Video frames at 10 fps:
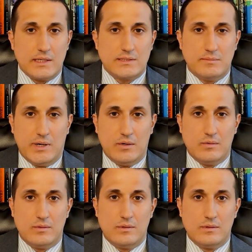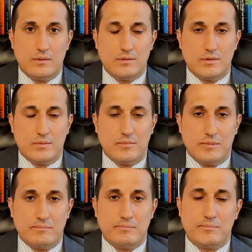It's about your
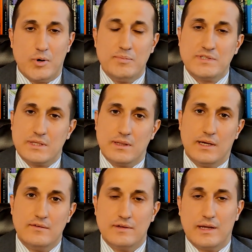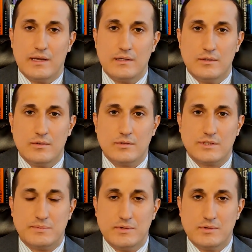purpose in life and your
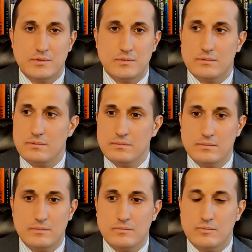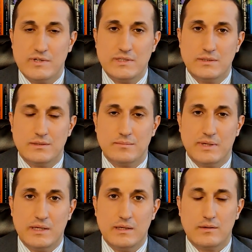spiritual reason to
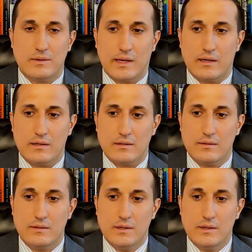be here. And